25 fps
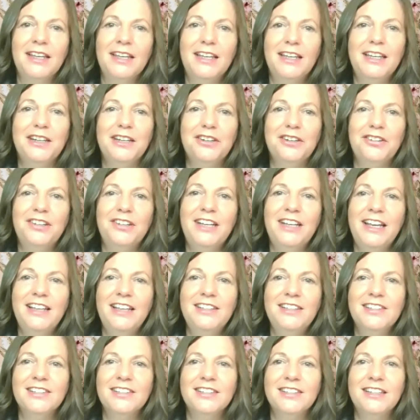It
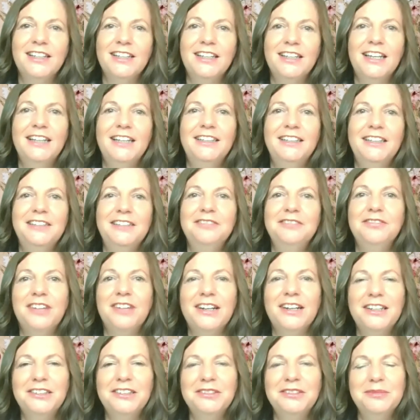creates an
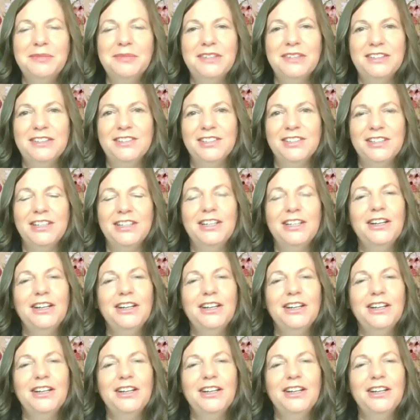environment